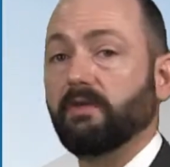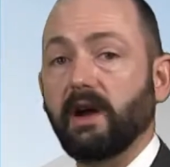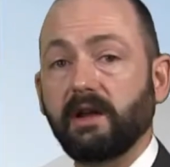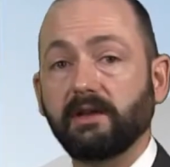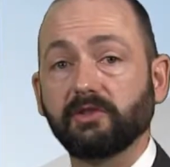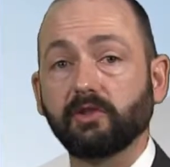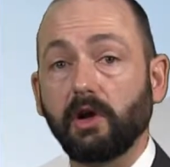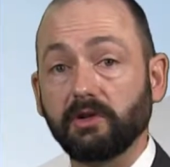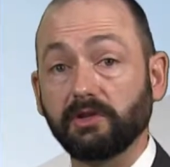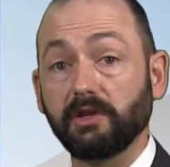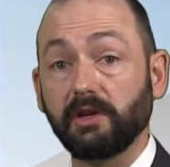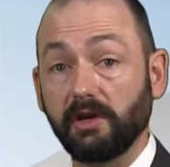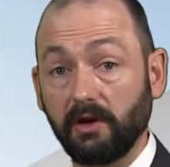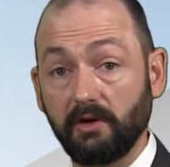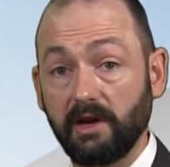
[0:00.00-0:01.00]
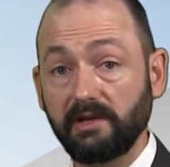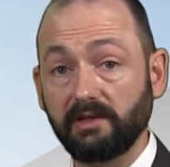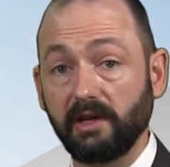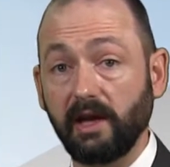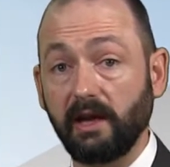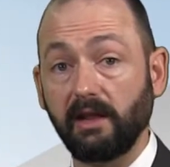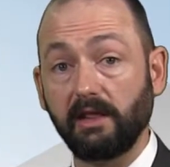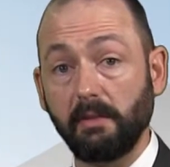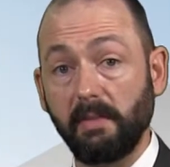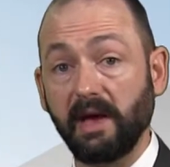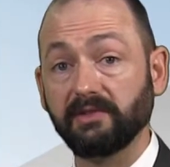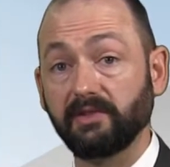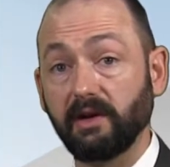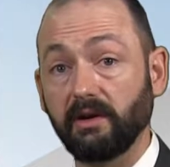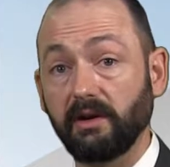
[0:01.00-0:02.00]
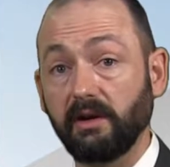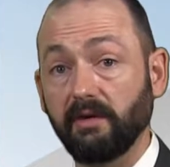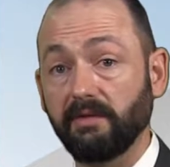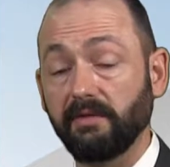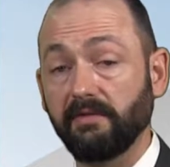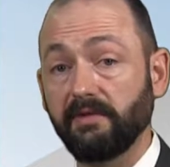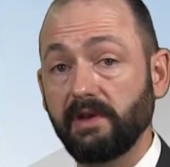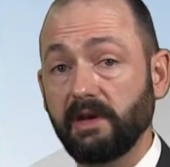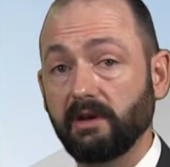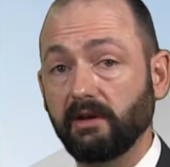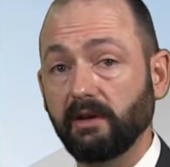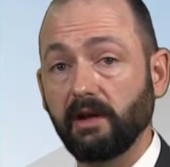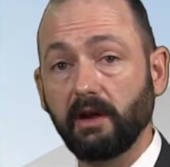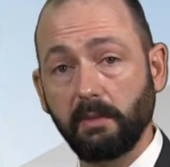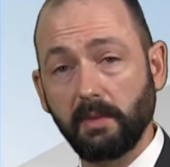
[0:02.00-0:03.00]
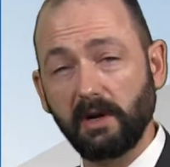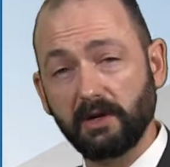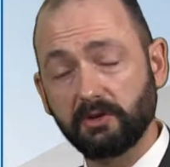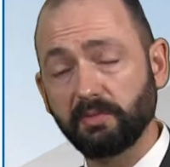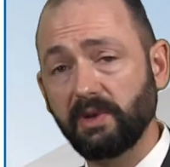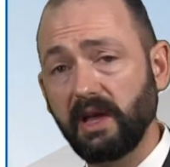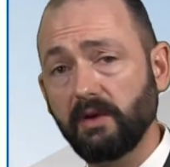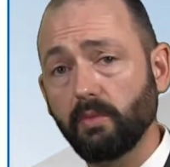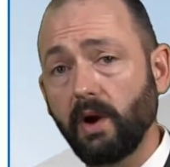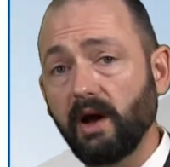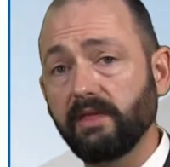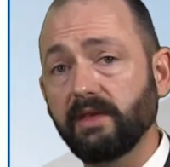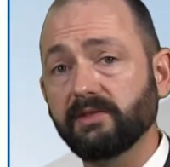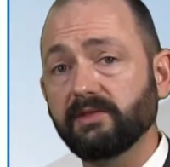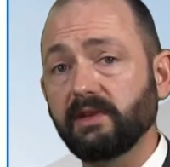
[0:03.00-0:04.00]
rate starts to decrease again in the best area of the field. And I'm going to explain why this